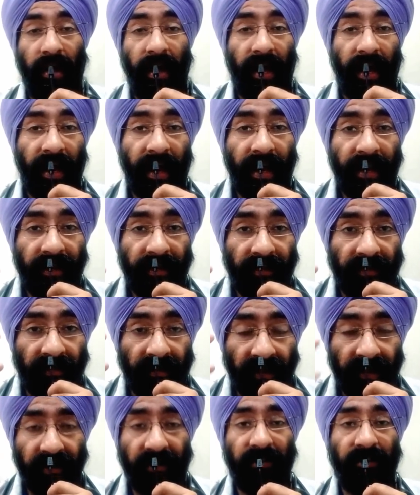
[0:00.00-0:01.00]
And
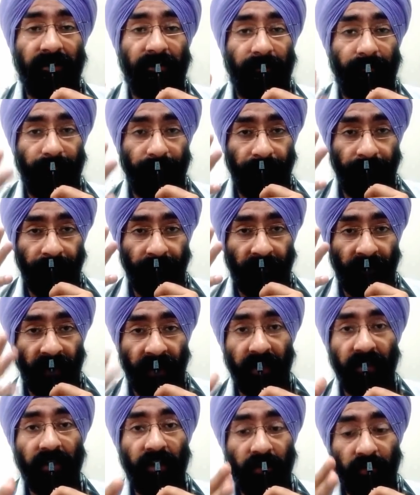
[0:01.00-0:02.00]

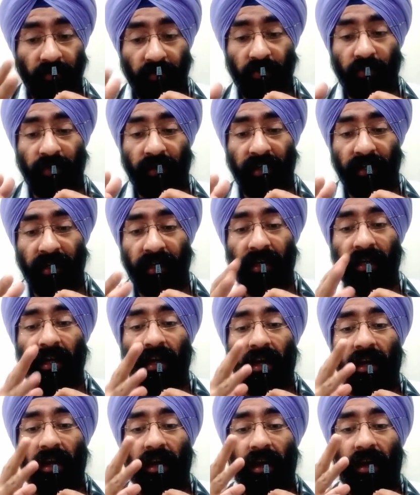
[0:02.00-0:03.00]
these are usually
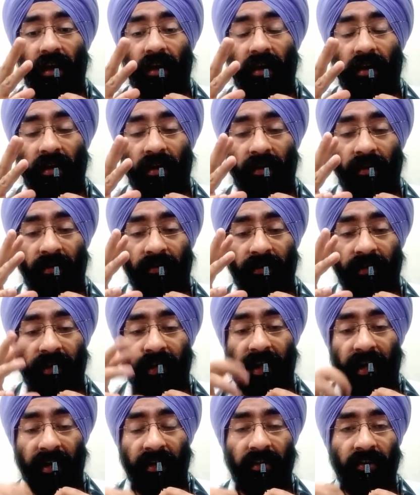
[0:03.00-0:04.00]

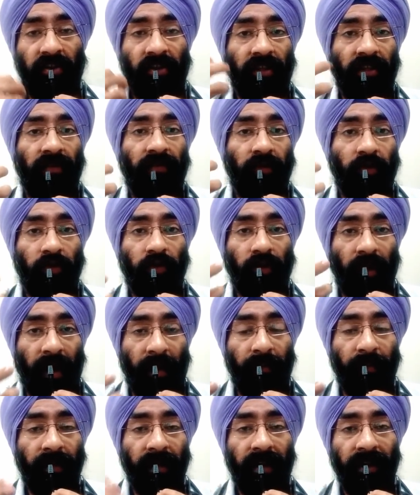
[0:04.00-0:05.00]
the allergies which you
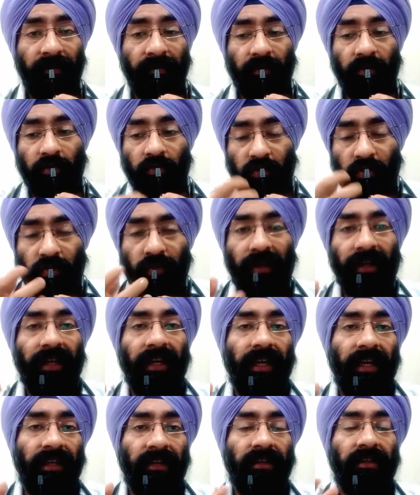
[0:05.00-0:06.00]
happen, and
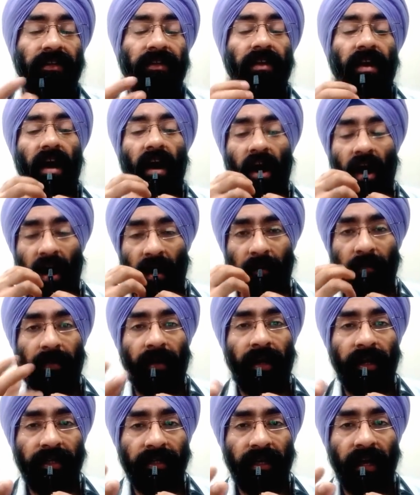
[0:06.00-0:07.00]
usually it's
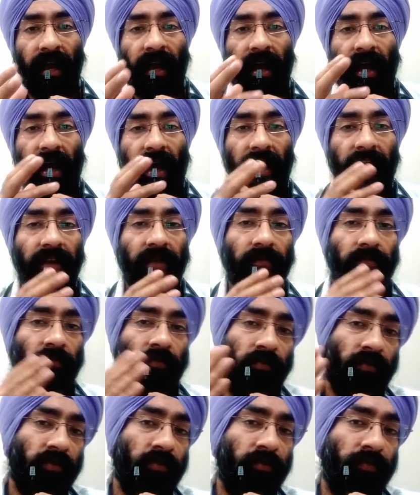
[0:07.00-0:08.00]
harmless, and in
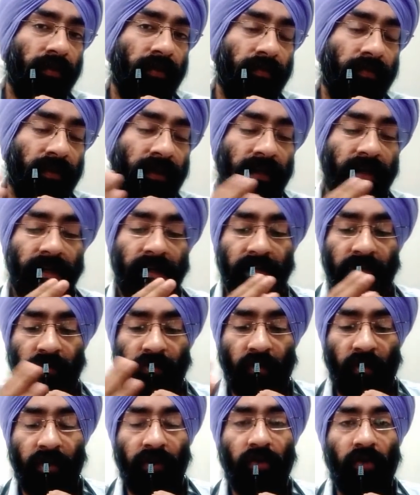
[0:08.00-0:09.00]
most people it does
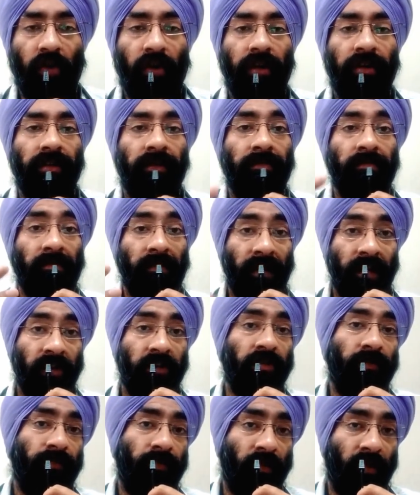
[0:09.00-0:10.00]
not cause a
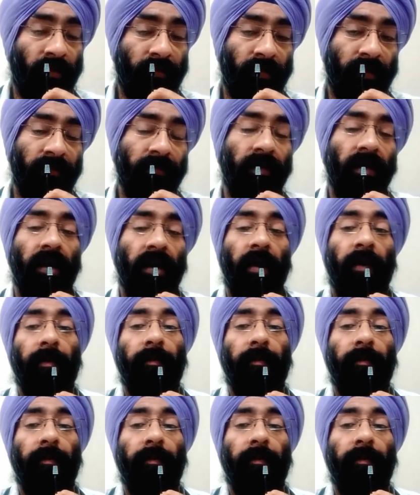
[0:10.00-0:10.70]
major problem.